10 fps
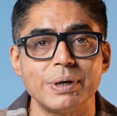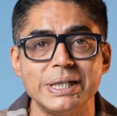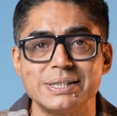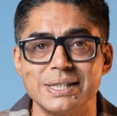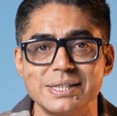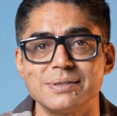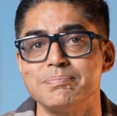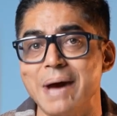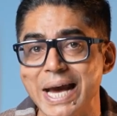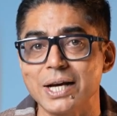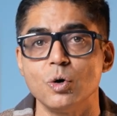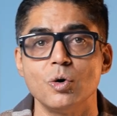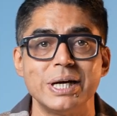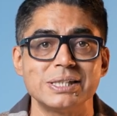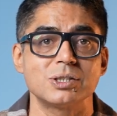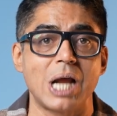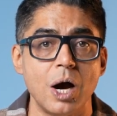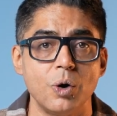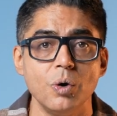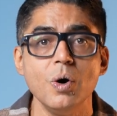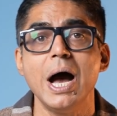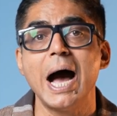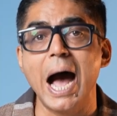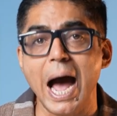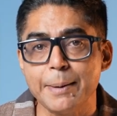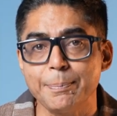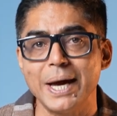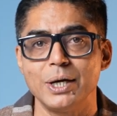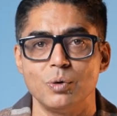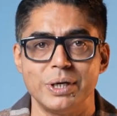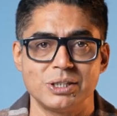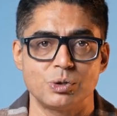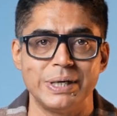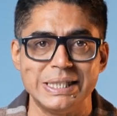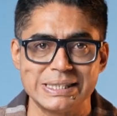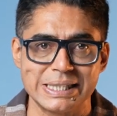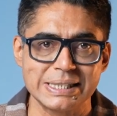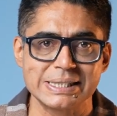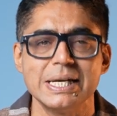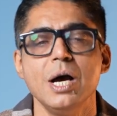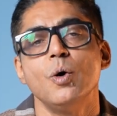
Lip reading: 26, Mac OS Tahoe, iPad OS 26,